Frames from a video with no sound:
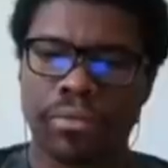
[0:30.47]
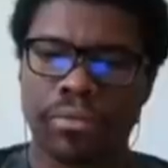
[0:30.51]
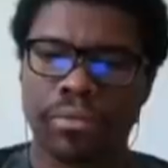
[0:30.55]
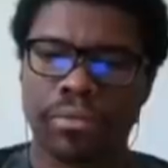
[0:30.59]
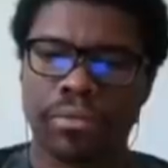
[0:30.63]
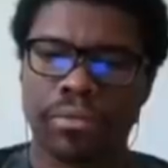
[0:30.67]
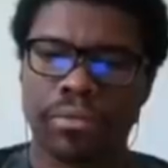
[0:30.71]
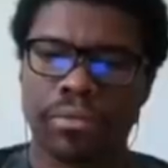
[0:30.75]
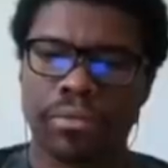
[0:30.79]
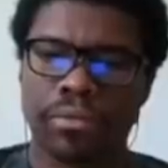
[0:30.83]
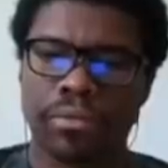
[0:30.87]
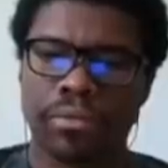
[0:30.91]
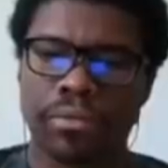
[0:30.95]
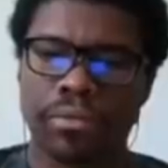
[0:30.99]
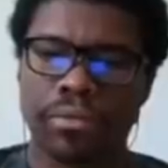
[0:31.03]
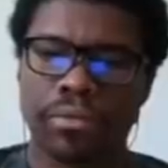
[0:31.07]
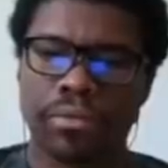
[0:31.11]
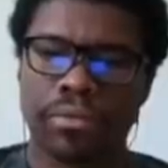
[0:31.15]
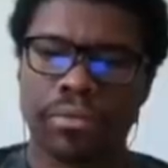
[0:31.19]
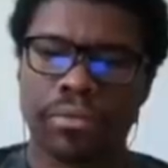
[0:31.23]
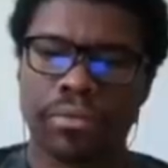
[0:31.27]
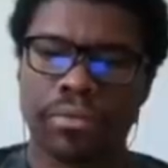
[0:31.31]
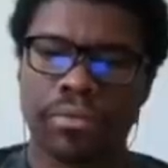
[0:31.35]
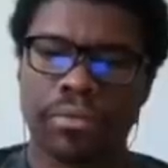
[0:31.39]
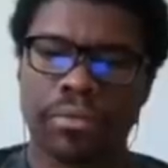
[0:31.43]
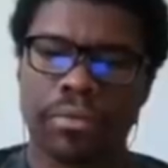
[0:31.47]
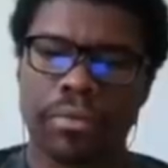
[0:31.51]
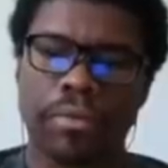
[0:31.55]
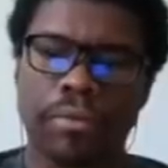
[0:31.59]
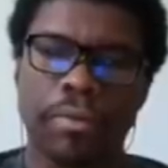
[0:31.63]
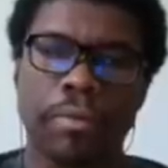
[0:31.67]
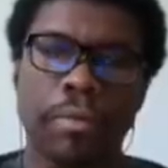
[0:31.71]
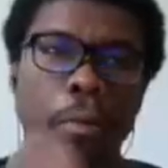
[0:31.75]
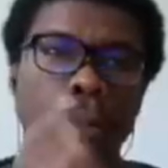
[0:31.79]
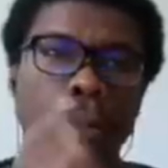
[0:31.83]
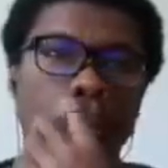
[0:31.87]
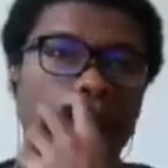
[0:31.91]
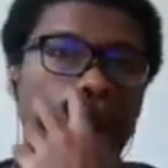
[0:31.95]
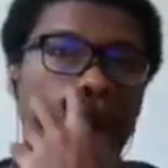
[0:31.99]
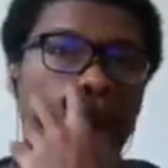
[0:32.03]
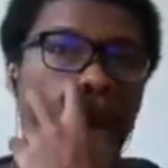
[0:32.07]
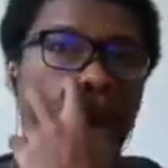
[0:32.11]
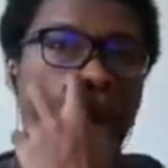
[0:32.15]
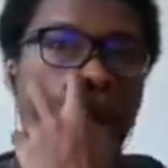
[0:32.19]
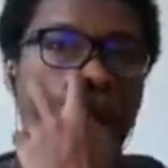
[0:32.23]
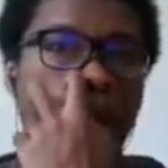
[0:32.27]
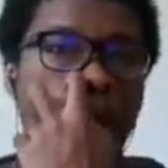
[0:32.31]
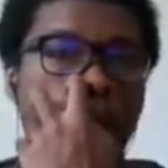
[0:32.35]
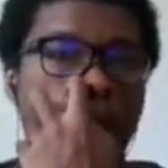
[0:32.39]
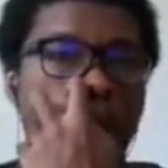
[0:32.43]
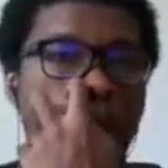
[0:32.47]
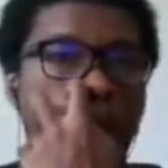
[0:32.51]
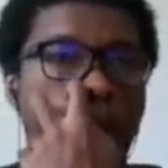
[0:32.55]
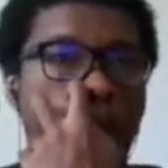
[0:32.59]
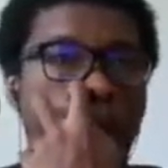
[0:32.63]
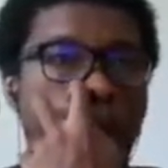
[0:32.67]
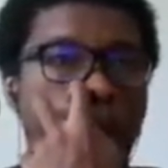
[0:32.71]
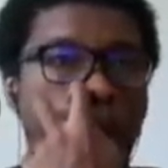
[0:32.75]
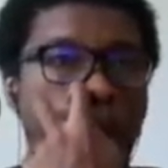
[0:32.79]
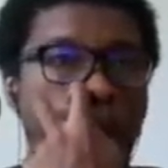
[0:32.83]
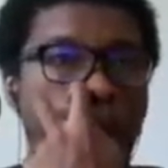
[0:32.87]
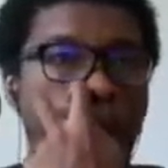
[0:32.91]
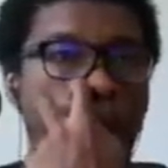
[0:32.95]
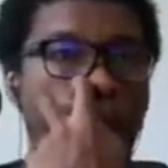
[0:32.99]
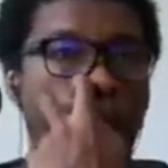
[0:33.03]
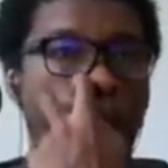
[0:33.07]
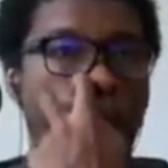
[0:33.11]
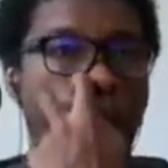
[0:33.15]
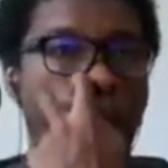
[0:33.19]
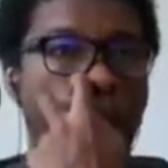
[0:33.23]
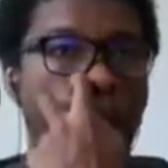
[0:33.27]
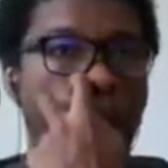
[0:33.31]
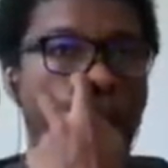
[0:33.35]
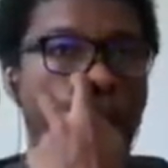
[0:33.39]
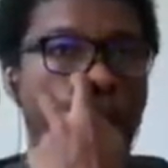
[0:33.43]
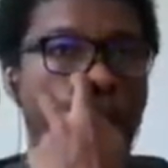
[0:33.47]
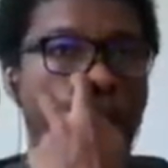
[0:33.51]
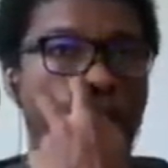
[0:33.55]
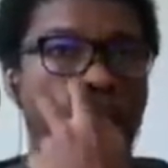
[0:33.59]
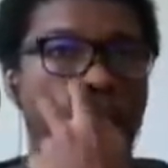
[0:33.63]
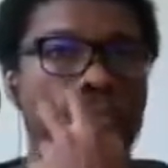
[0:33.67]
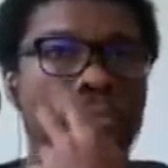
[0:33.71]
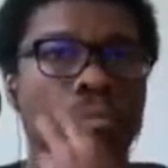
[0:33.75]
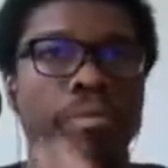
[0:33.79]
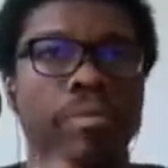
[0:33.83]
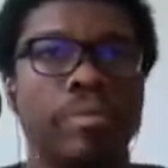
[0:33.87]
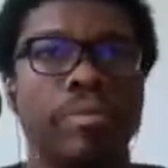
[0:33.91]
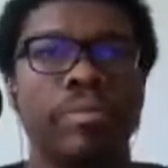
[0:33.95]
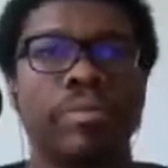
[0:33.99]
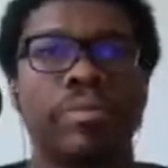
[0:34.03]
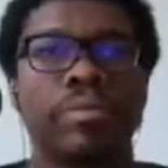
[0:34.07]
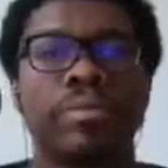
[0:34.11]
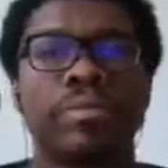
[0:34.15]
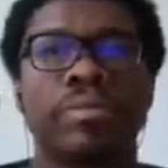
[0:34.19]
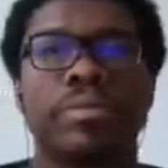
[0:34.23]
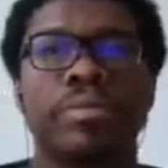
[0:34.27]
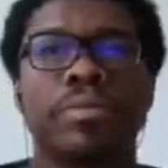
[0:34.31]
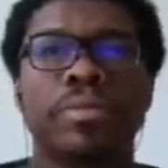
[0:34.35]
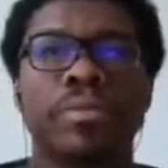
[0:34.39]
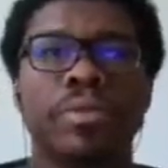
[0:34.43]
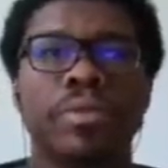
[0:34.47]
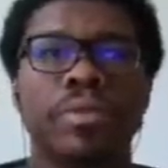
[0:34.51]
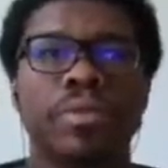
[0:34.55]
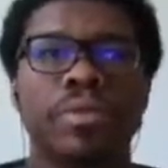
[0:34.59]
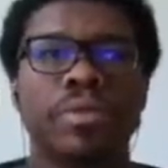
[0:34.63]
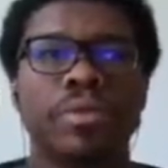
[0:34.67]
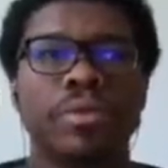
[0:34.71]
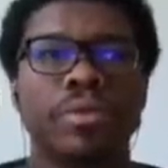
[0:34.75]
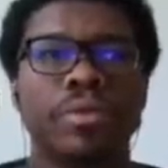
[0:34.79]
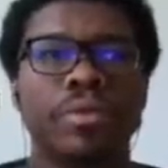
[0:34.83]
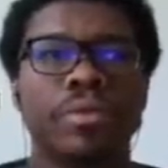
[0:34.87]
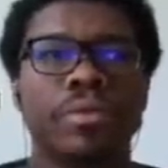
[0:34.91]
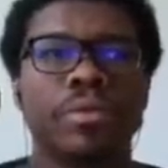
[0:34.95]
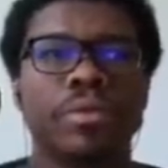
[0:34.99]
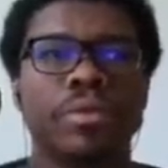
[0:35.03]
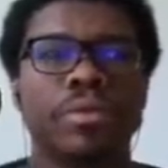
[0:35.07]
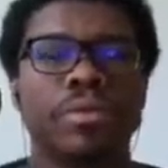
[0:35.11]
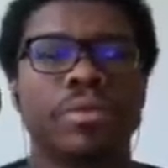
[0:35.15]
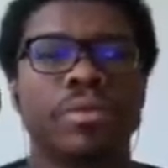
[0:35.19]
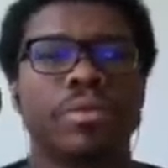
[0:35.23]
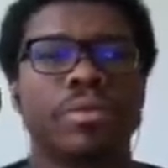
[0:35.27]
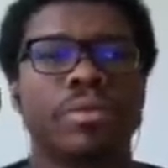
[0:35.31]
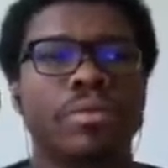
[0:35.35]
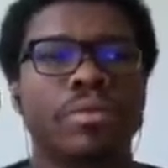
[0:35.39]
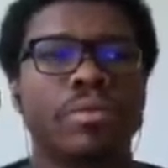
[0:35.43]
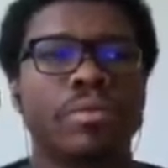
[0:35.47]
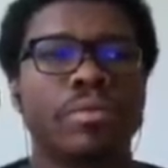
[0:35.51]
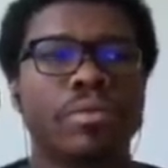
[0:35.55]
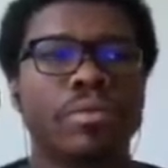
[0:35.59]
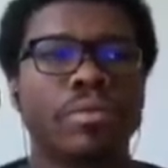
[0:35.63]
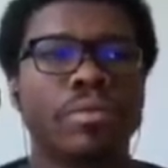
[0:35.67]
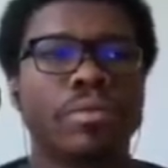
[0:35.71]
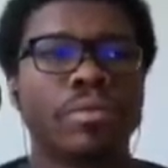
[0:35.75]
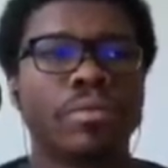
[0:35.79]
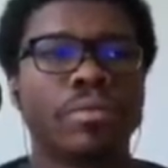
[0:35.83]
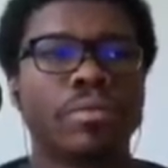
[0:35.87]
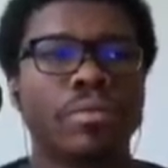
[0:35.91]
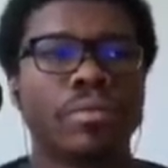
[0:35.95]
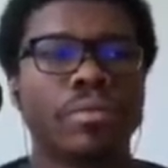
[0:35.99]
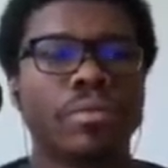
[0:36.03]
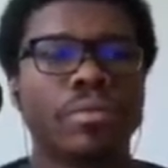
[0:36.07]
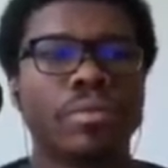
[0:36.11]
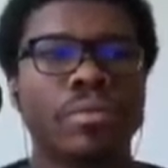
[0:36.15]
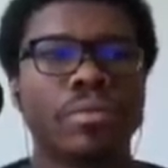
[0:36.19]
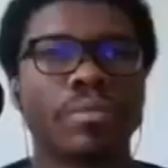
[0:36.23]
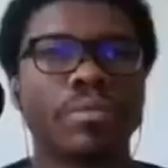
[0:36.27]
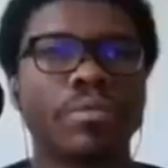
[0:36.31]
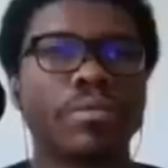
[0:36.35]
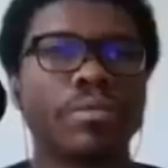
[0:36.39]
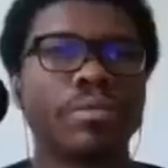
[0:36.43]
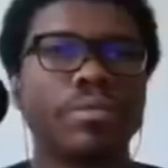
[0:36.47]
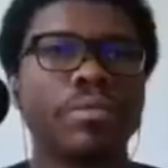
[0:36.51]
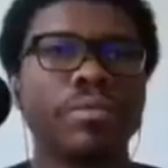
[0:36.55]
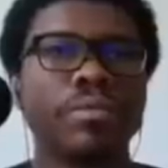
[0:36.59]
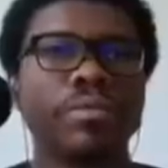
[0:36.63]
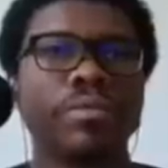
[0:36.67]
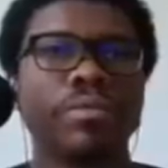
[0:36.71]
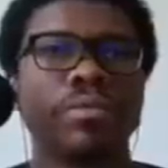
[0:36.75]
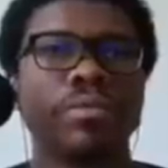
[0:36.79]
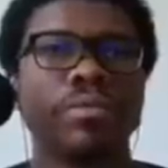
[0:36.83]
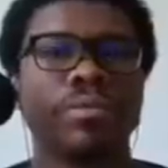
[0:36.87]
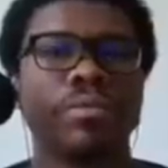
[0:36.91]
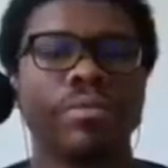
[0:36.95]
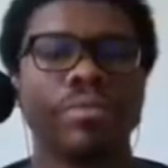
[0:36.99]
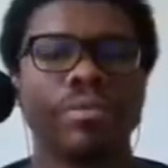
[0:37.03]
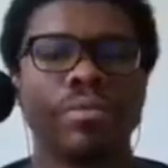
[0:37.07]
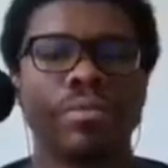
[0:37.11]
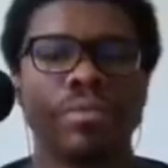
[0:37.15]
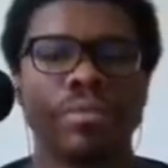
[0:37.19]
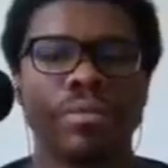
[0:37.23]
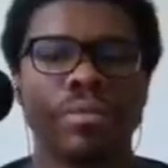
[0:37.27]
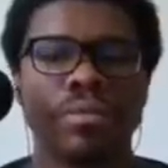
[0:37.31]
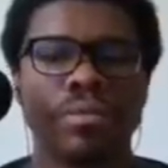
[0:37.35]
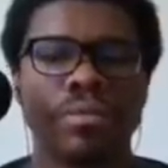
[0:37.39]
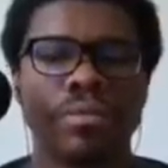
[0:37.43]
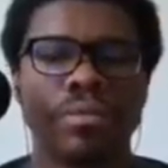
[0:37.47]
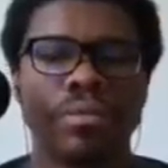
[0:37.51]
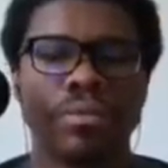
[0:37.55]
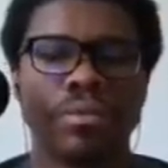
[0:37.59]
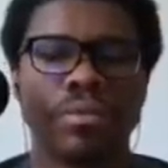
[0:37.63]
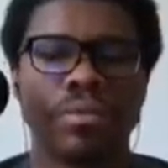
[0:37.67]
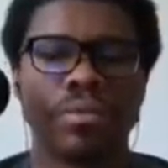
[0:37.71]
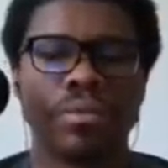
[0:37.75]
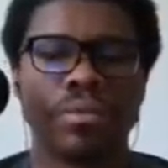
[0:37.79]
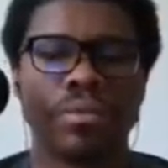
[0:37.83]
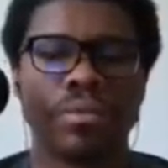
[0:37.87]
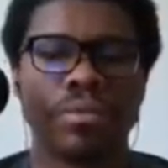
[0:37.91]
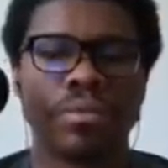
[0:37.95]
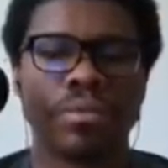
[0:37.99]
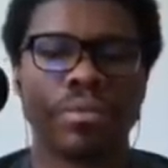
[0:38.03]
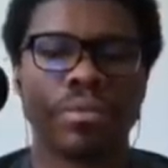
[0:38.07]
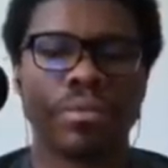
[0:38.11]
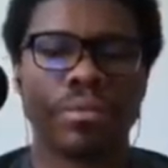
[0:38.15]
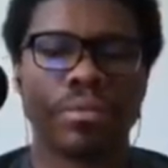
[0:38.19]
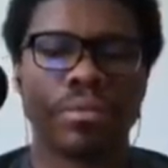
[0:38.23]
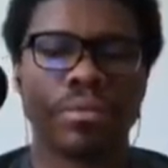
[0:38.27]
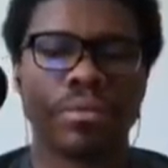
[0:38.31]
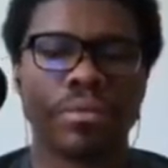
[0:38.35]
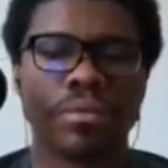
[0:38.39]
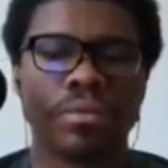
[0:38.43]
[no speech]